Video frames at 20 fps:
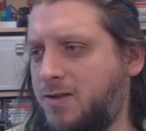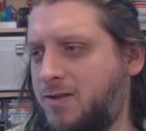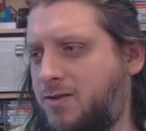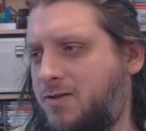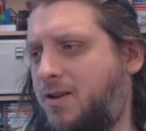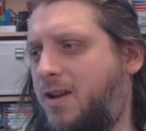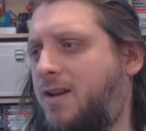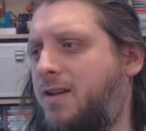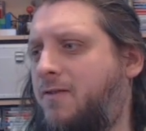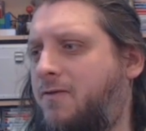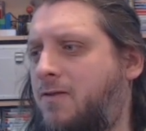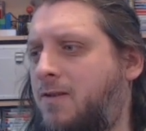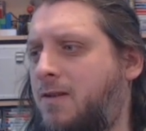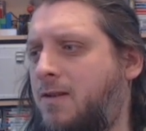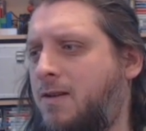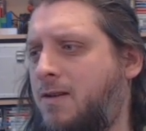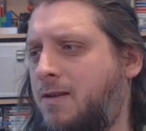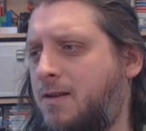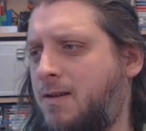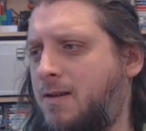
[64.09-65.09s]
It's kind of
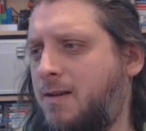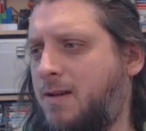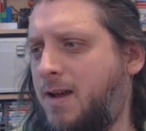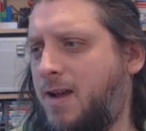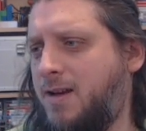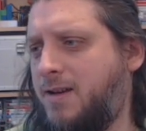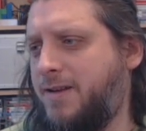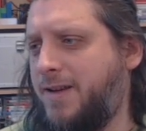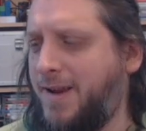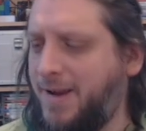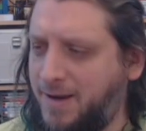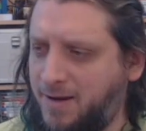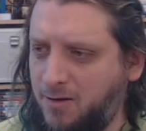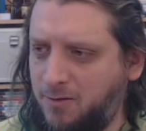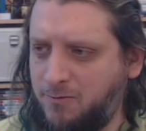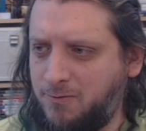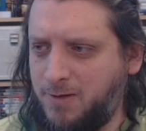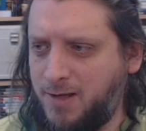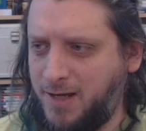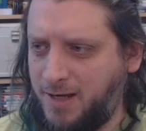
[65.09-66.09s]
a take
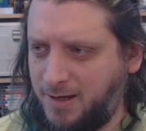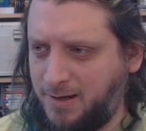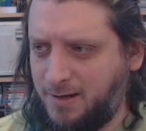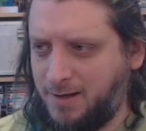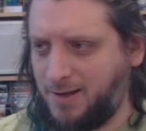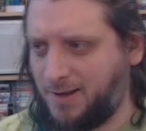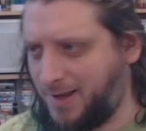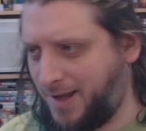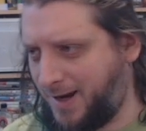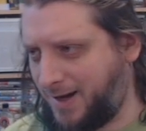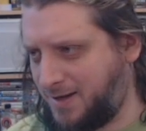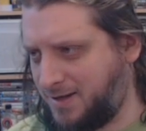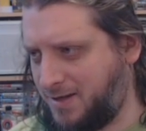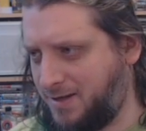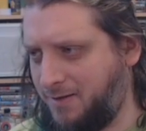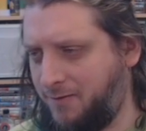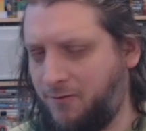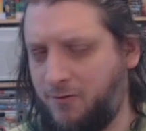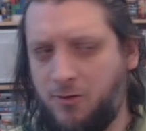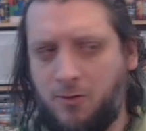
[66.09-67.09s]
on the
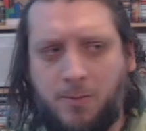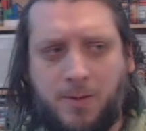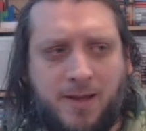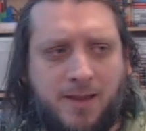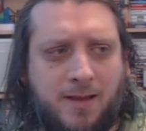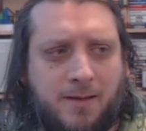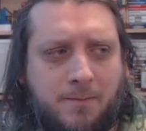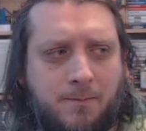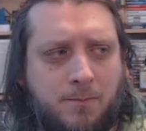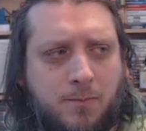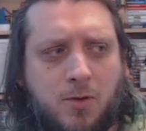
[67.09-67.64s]
Galaxian formula,